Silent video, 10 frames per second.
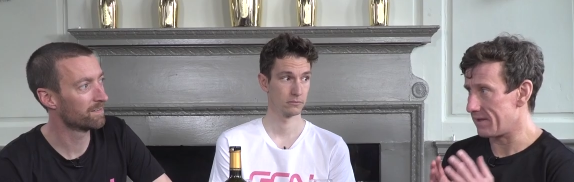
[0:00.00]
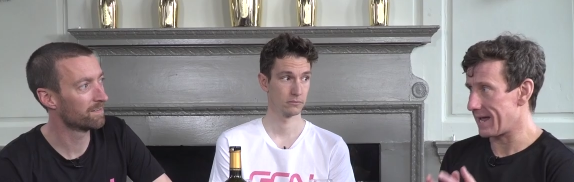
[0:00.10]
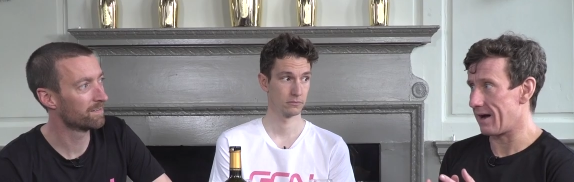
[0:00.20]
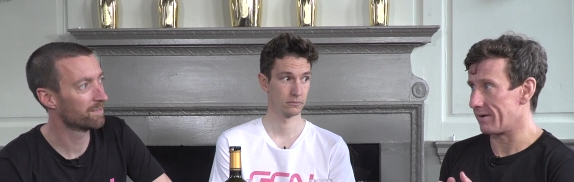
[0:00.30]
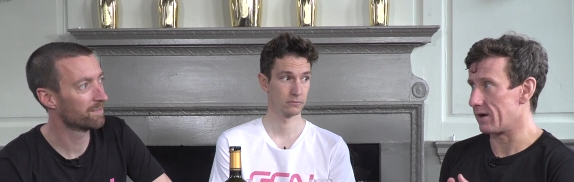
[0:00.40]

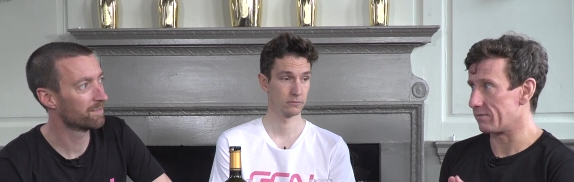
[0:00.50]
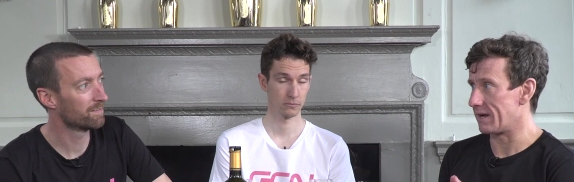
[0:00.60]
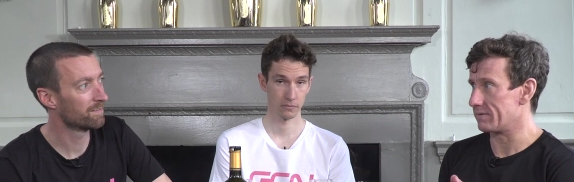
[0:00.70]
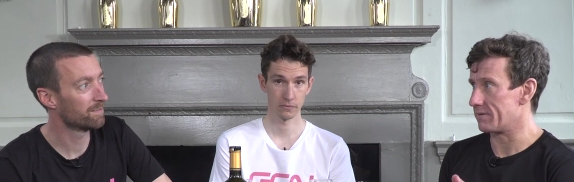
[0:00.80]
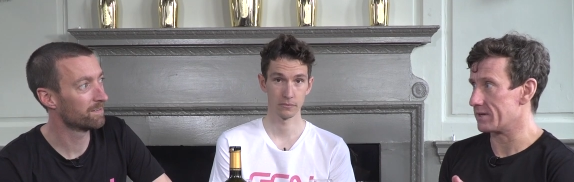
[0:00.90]
Speaker 1: the out-and-out -out and out
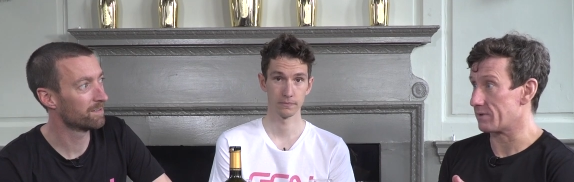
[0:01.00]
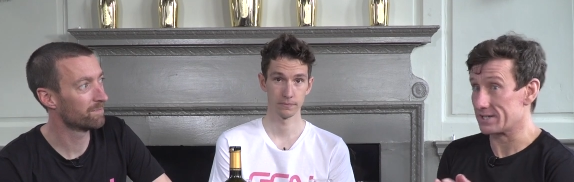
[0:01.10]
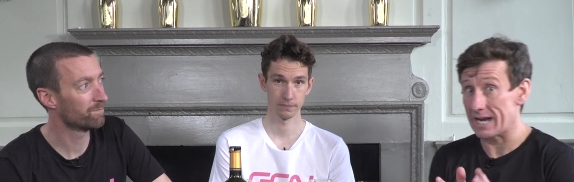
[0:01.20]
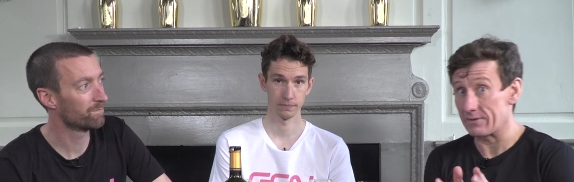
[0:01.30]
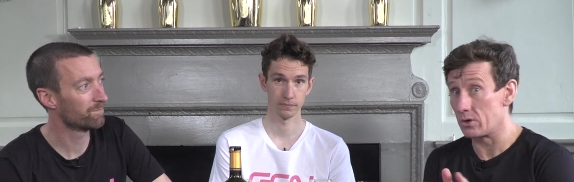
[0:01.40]
favorite for this
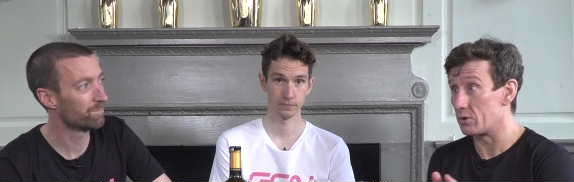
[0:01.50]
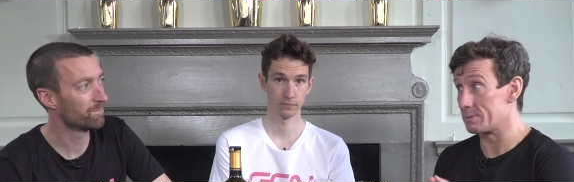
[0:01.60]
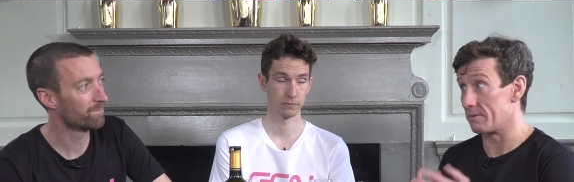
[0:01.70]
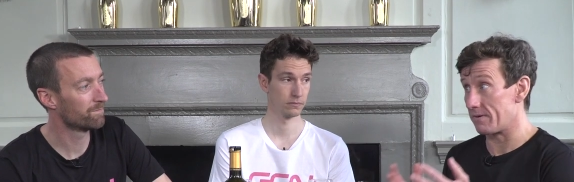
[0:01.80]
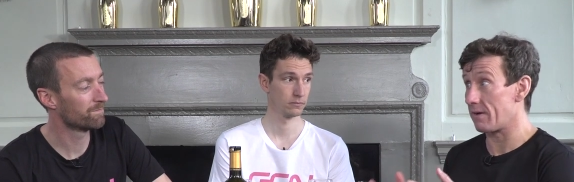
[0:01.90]
race. And of
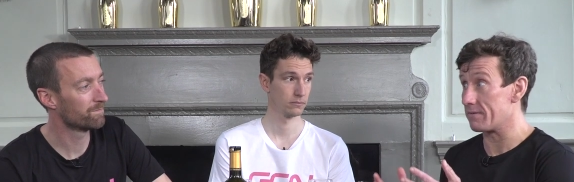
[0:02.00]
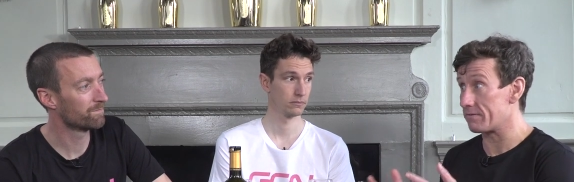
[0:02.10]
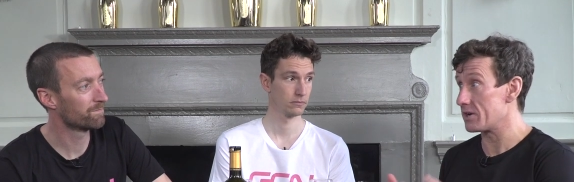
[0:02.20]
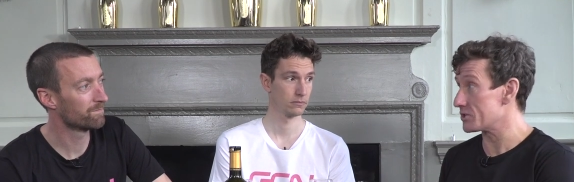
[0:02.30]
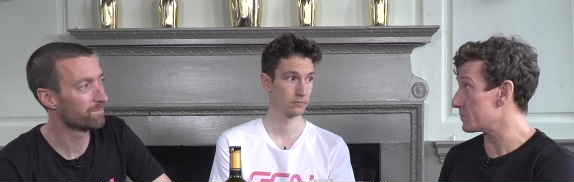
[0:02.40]
course, he'd be very
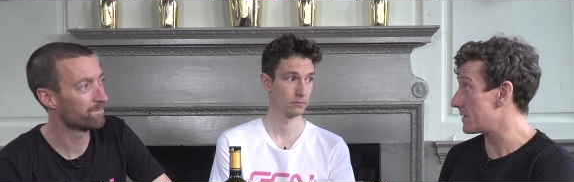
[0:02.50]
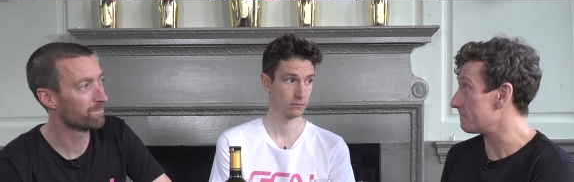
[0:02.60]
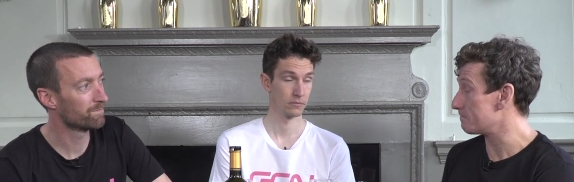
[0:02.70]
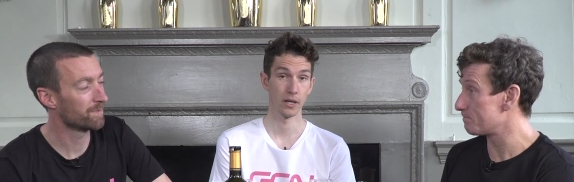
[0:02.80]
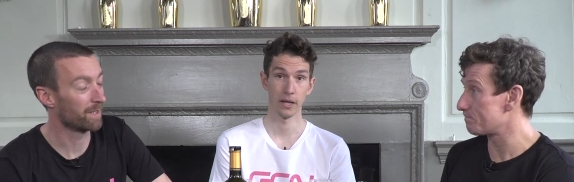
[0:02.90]
fresh as
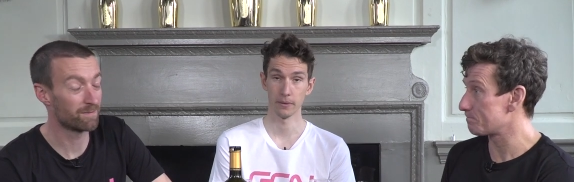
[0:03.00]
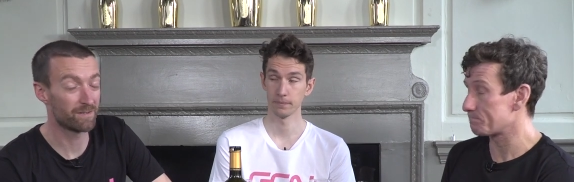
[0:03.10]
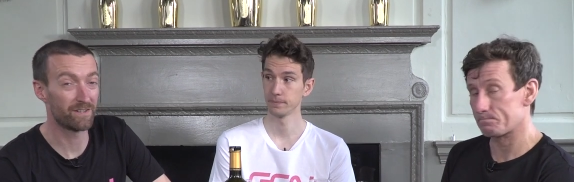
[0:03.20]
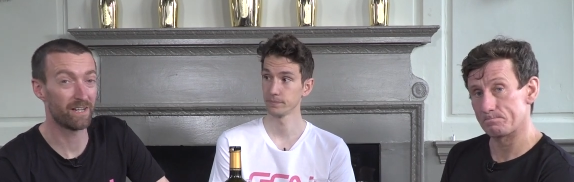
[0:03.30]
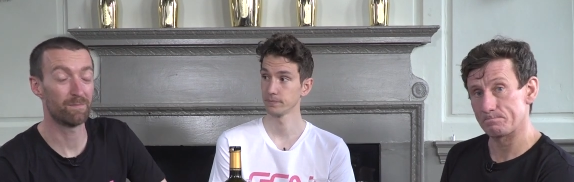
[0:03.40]
well.
Speaker 2: Yeah, yeah.
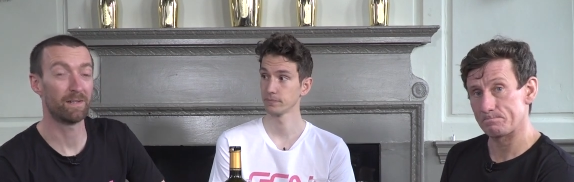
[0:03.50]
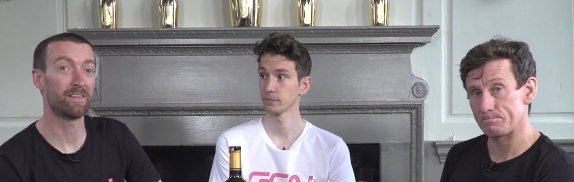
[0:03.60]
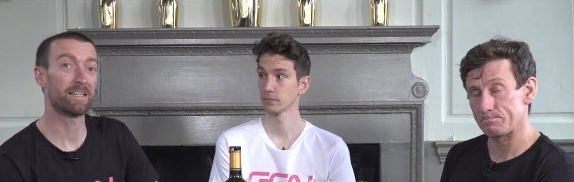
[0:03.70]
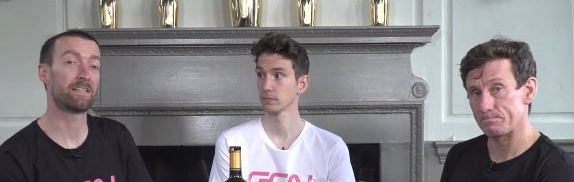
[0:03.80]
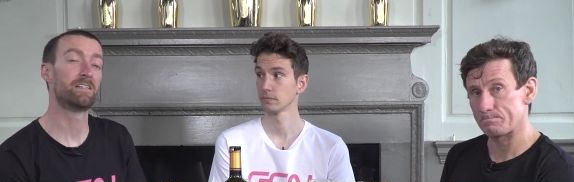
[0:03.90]
no doubt
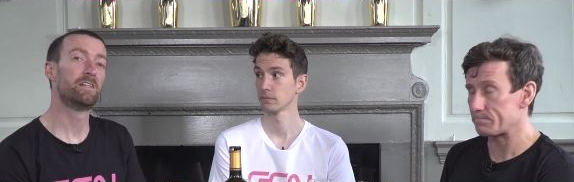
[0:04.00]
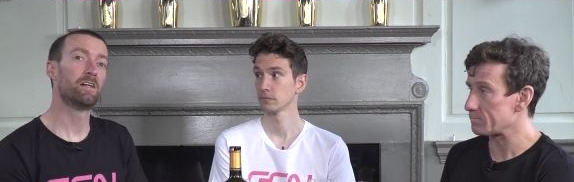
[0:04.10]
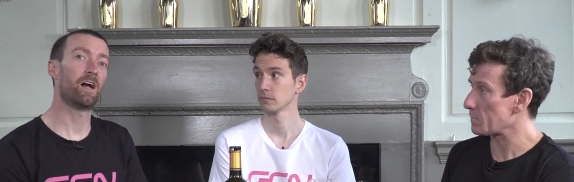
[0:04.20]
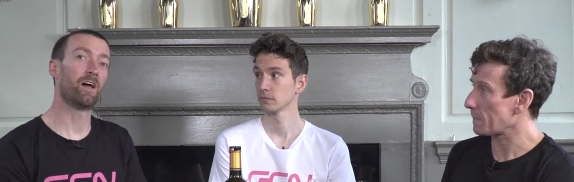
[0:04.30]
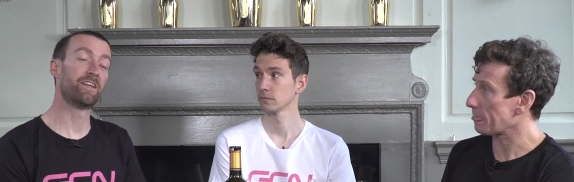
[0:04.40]
about that.
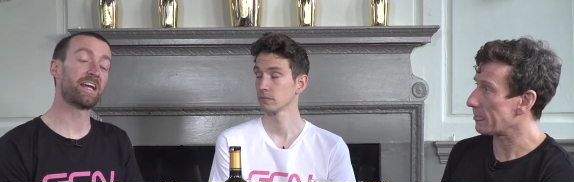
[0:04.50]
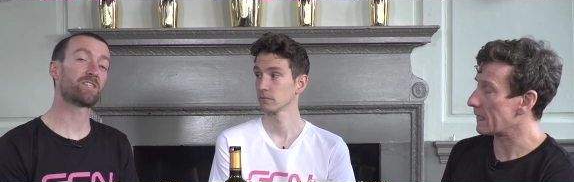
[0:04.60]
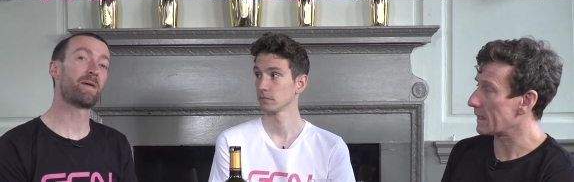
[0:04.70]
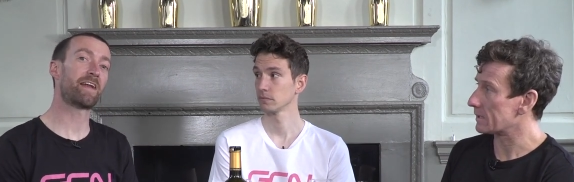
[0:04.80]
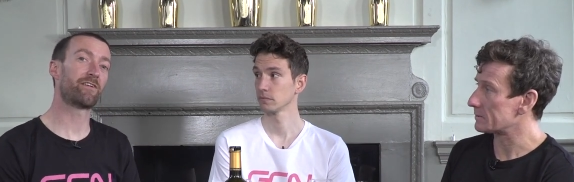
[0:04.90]
Uh, the
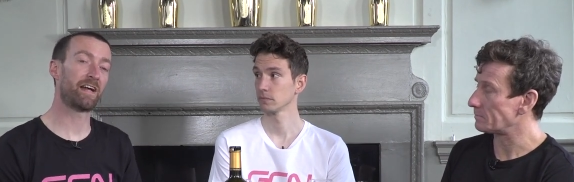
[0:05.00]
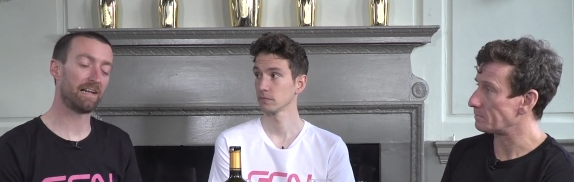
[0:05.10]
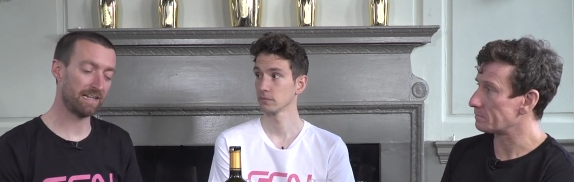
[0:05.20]
next man on our